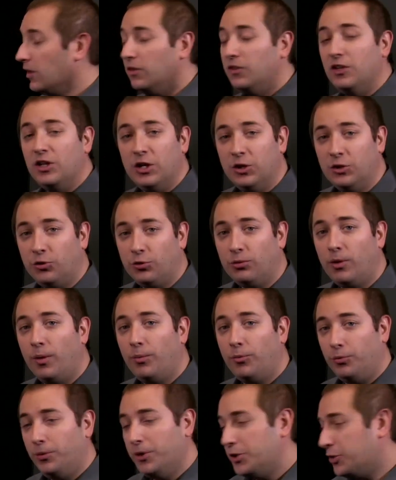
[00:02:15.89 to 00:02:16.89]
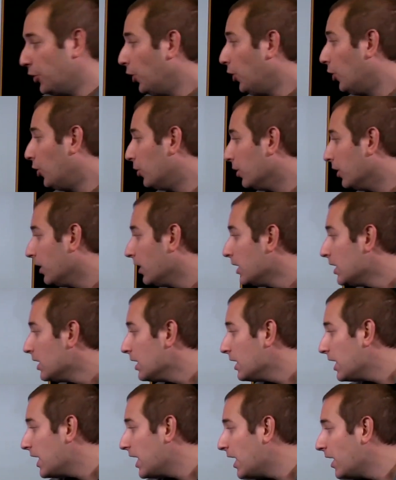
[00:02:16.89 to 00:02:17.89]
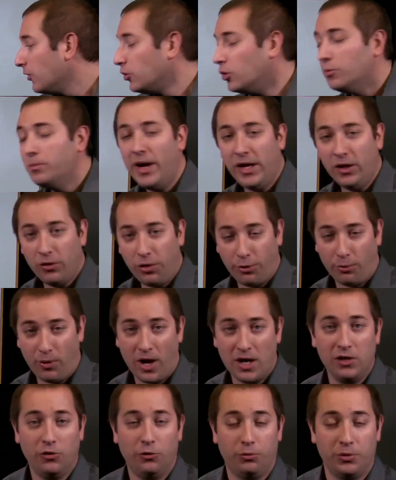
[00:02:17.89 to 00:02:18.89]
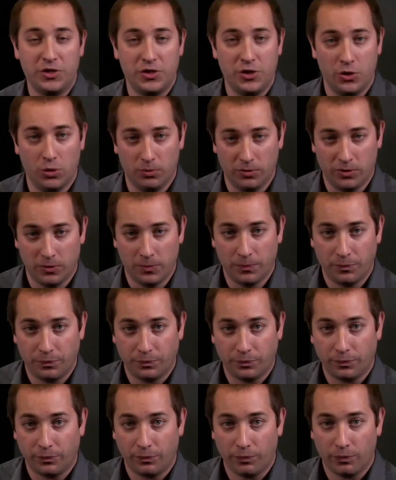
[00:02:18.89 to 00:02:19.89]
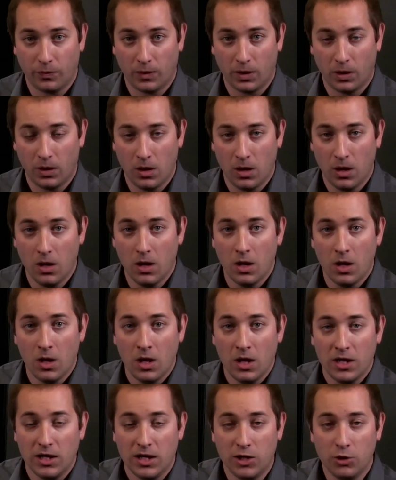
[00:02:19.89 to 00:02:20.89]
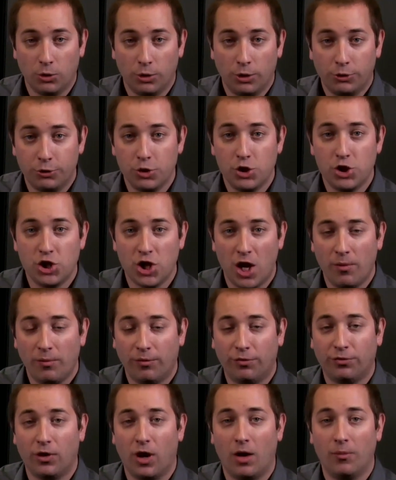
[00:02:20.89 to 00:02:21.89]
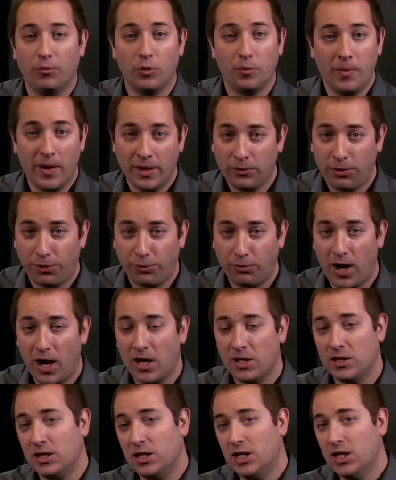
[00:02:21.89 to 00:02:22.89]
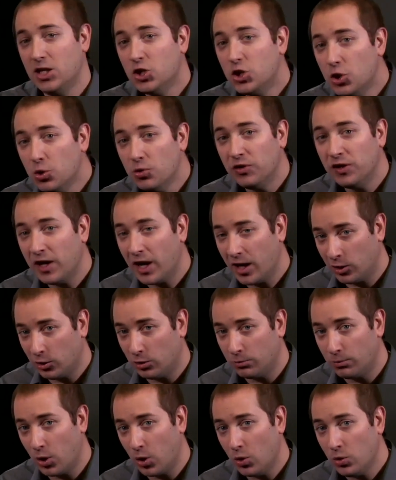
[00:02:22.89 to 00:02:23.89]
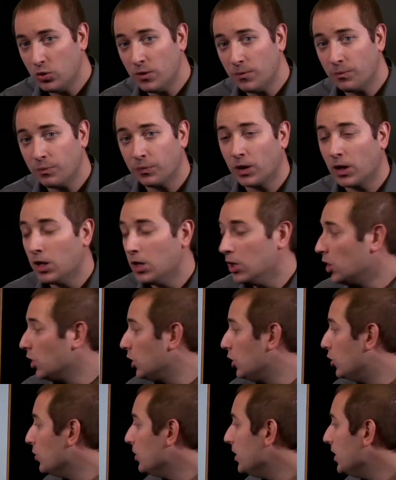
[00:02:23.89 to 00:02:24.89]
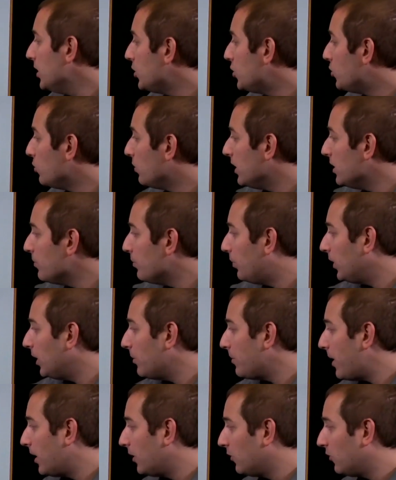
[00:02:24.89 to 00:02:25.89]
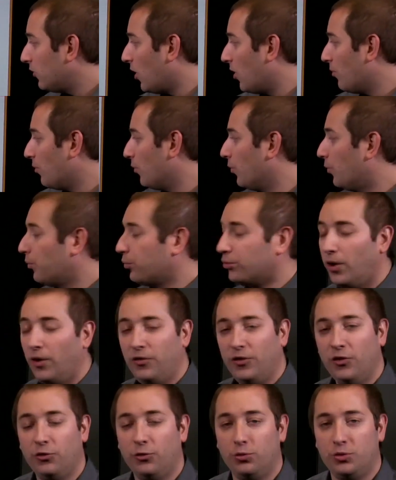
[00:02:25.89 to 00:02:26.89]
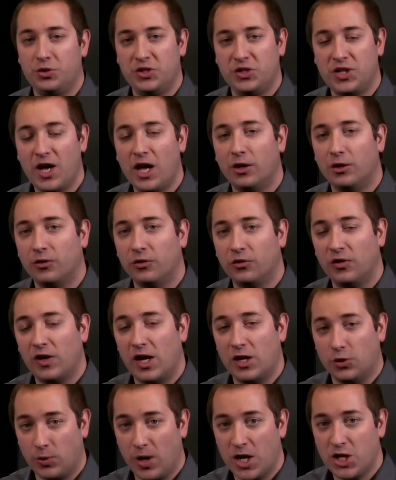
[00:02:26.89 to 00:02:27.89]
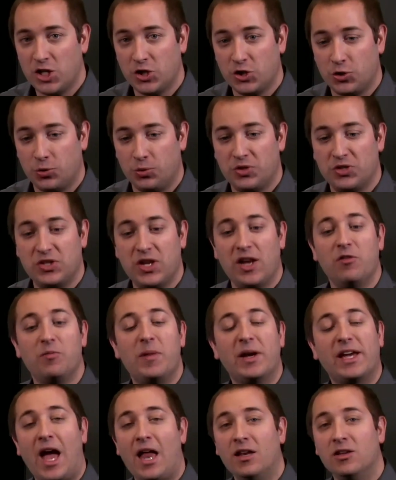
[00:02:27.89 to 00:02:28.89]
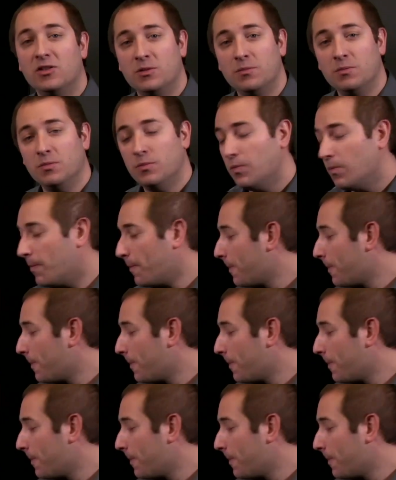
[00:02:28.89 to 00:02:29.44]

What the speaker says: the interrupt returns and the main thread is resumed. In order to jump from the main thread into the handler mode, you need to implement some processor status and register save mechanism